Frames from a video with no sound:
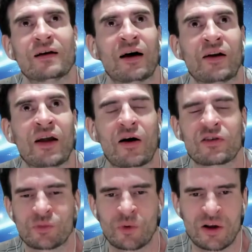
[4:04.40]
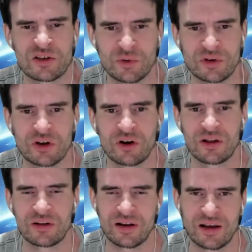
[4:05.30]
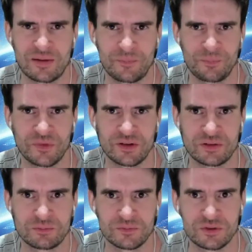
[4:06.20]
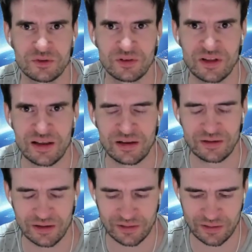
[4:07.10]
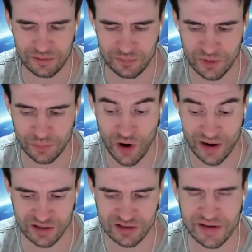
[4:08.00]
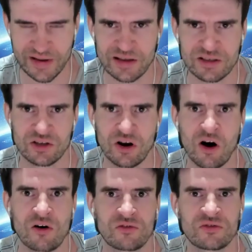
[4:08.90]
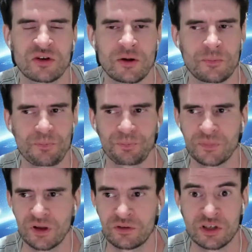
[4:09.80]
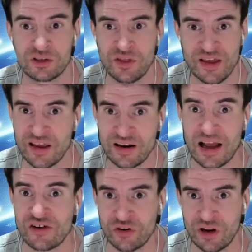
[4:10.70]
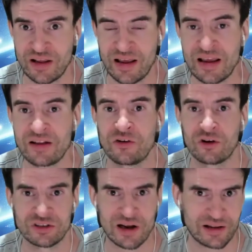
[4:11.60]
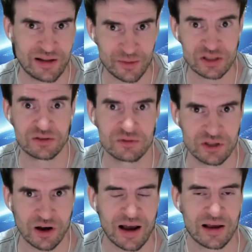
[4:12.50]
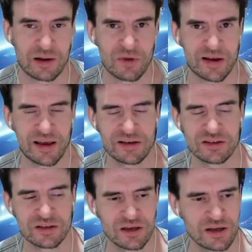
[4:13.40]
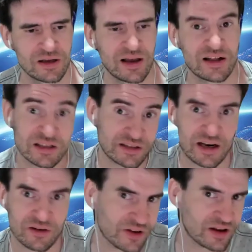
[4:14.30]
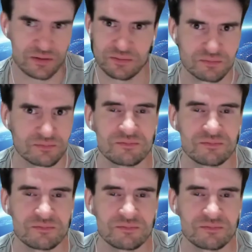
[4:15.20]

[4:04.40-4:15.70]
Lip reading: I don't know, what else you would call it, the practice, I guess, of just thinking naturally in your target language, Thai in my case, instead of in